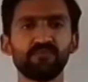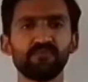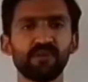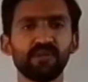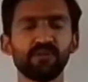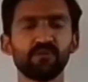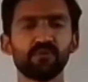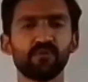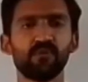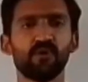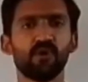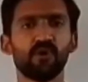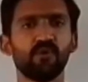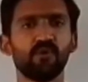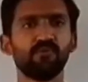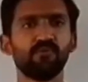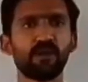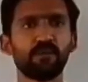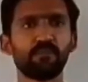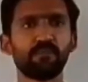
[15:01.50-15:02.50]
video
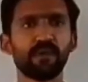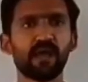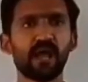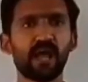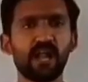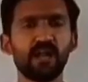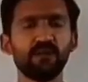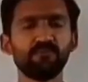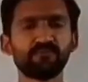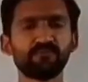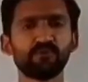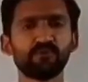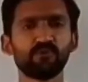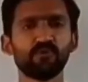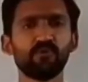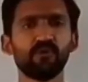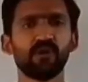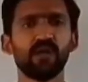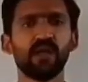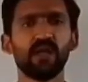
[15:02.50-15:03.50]
will be helps
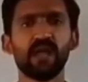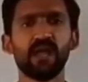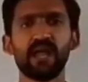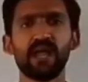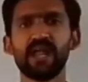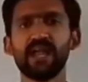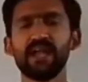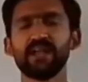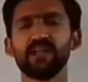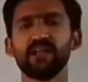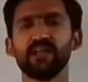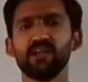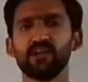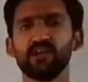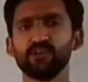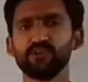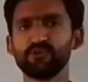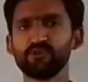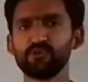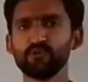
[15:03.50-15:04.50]
you and
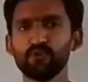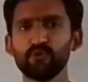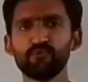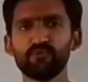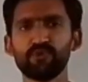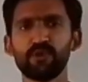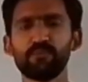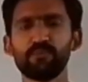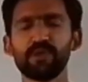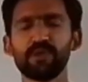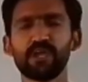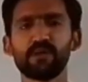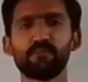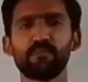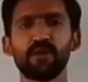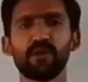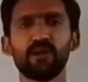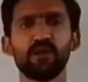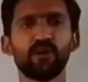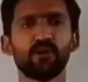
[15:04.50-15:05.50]
you will be
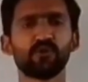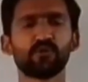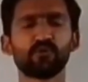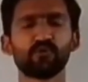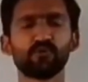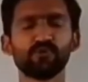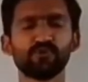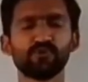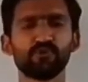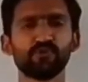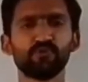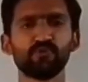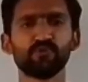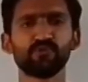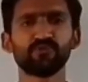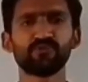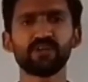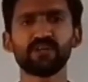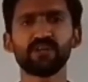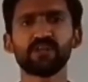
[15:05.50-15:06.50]
able to
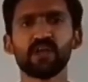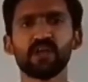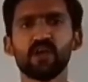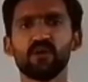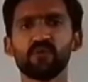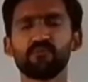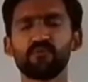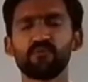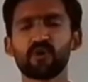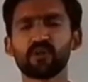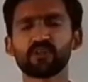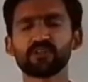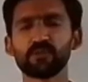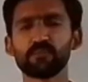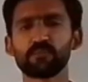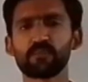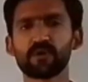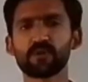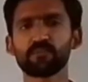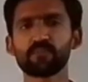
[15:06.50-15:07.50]
use it for the
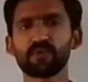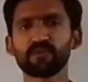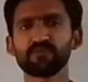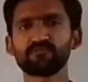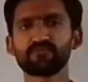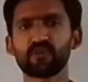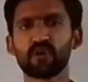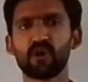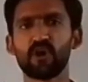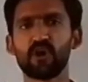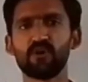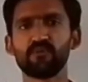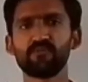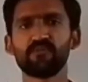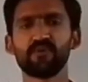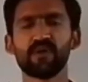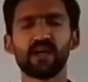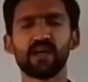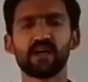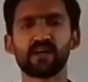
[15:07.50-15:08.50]
purpose of
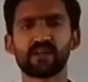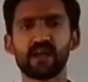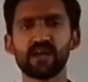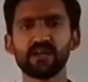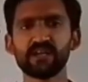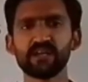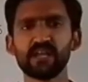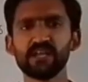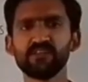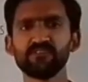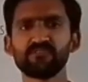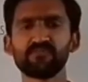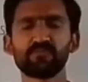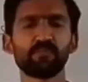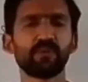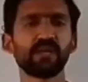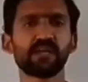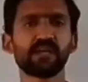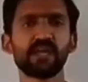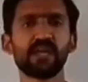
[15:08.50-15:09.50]
writing,
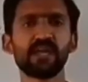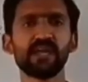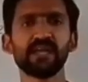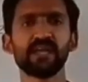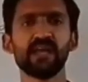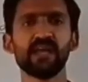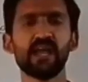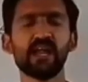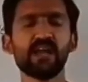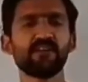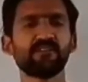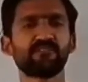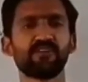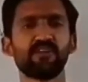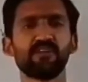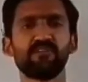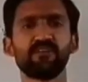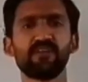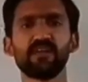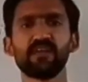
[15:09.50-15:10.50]
speaking and
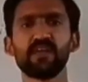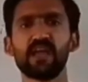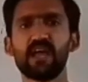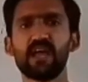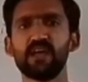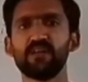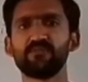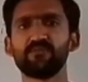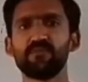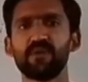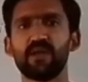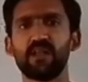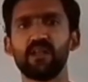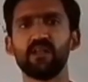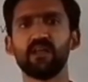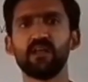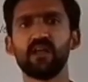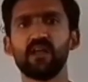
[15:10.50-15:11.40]
reading as well.